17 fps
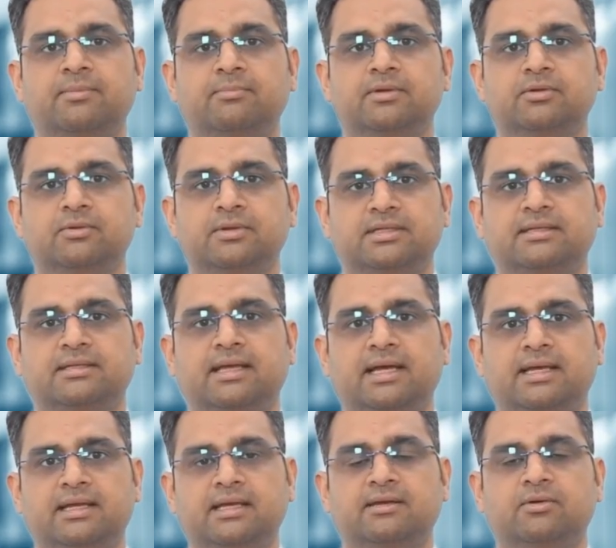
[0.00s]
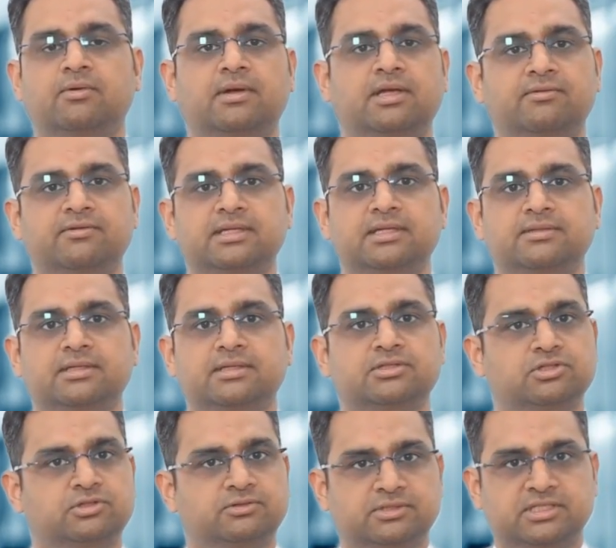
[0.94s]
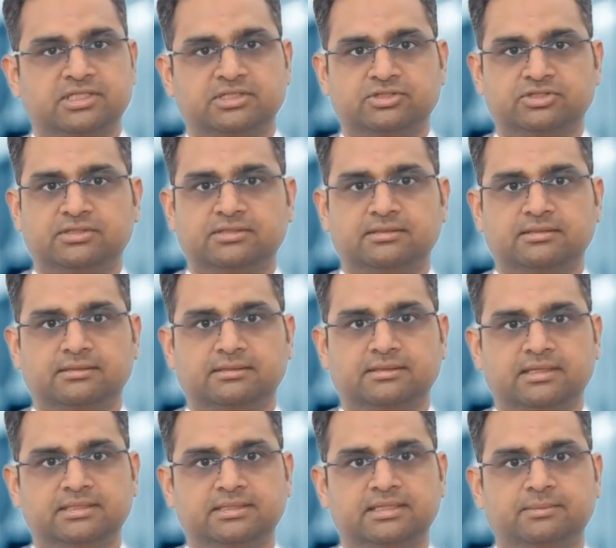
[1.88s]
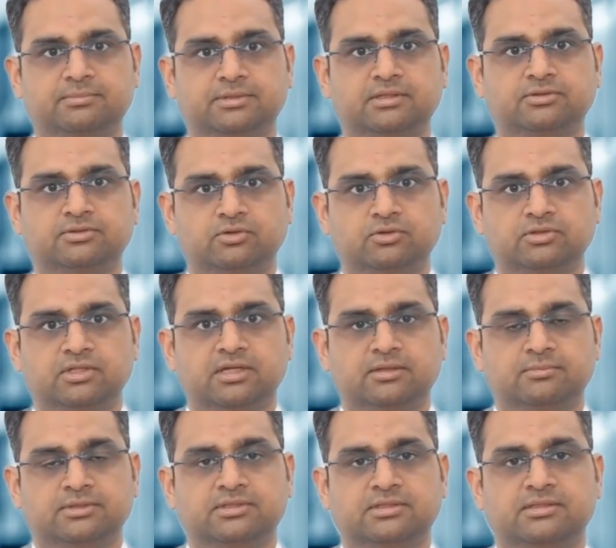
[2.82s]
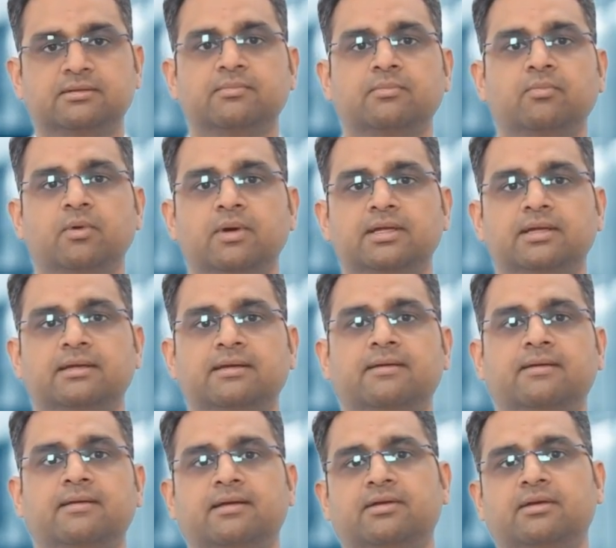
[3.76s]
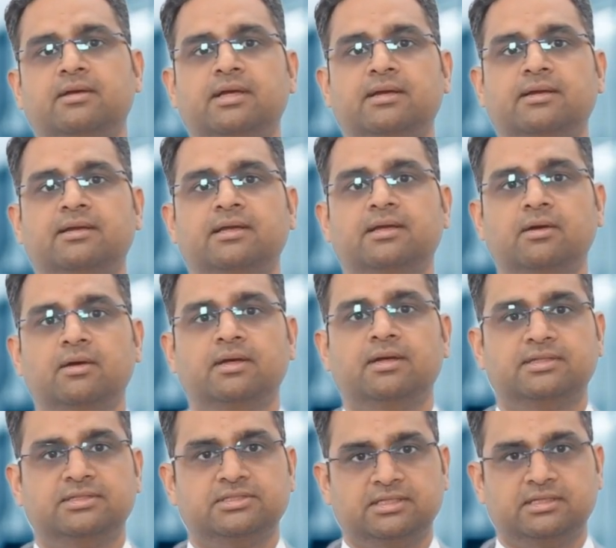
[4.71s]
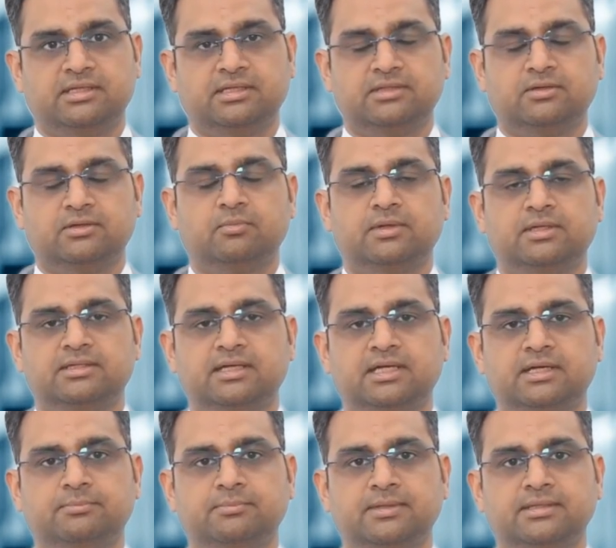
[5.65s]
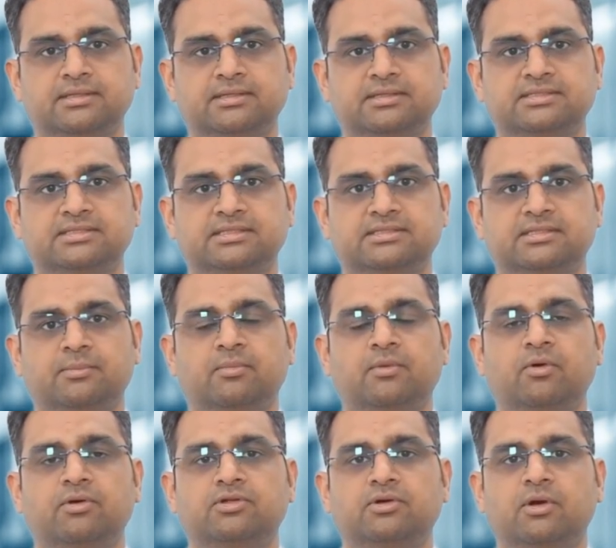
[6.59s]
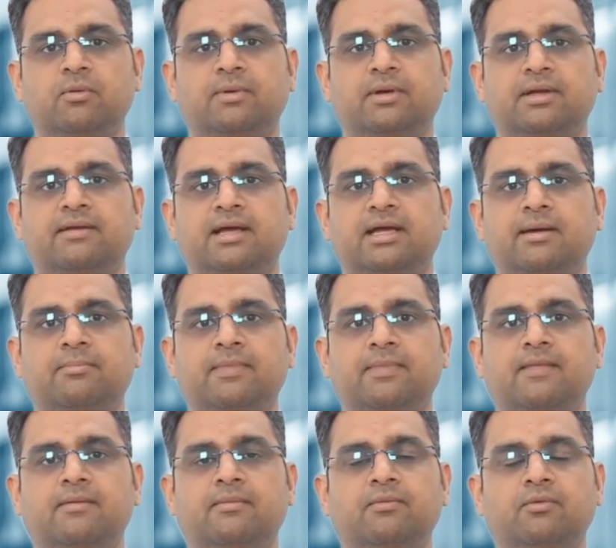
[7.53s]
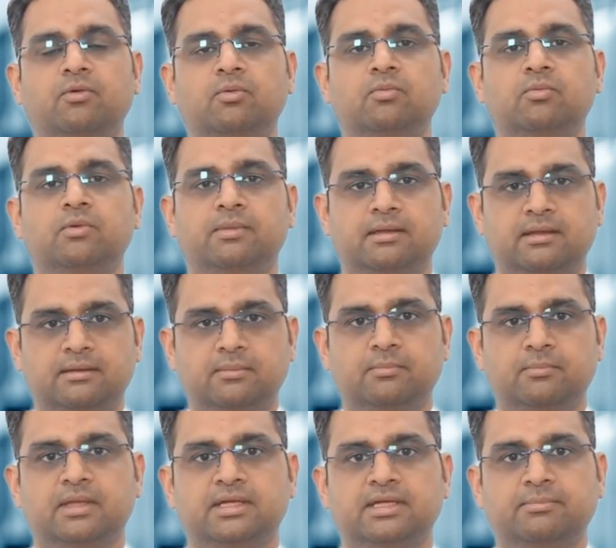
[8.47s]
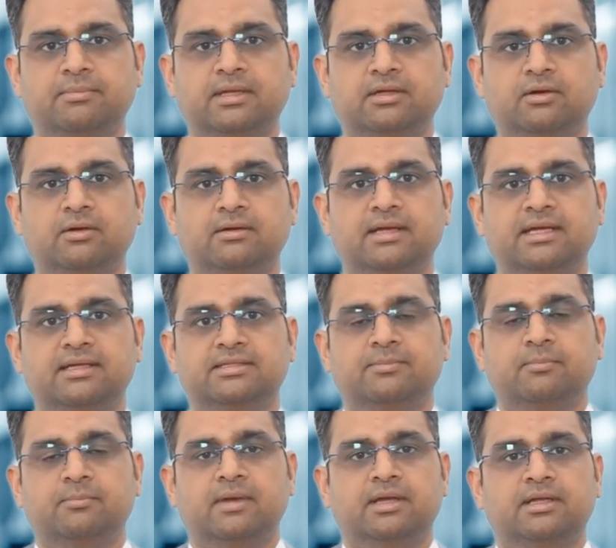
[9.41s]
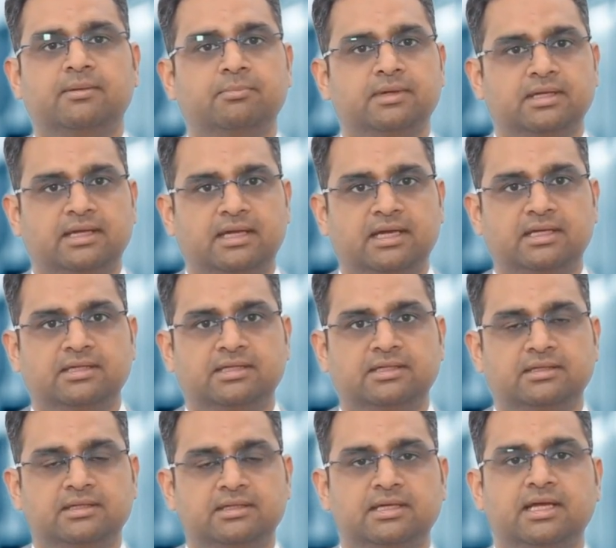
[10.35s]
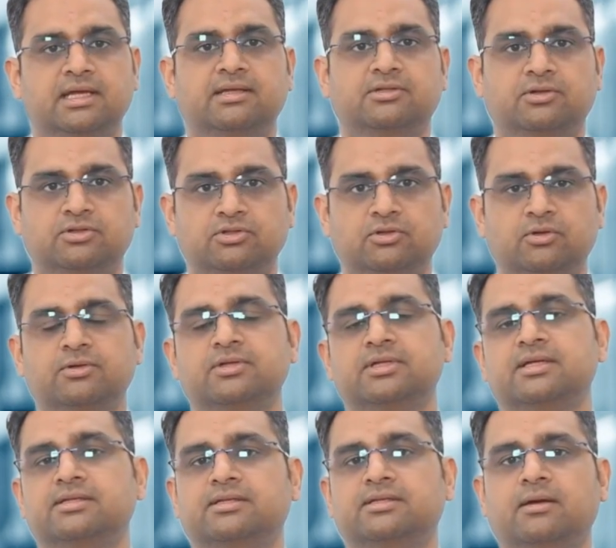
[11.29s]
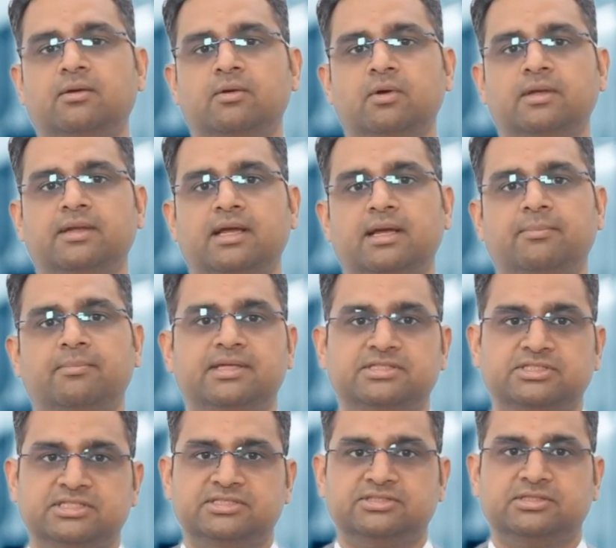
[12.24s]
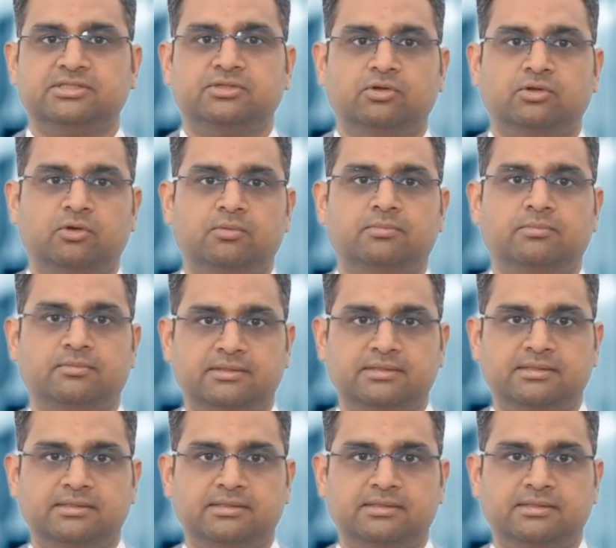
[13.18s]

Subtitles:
between 10 and 25 years of age. It can be of two types. One, solitary or single tumor type. This is the most common type. Two, multiple, known as multiple hereditary exostosis or MHE syndrome.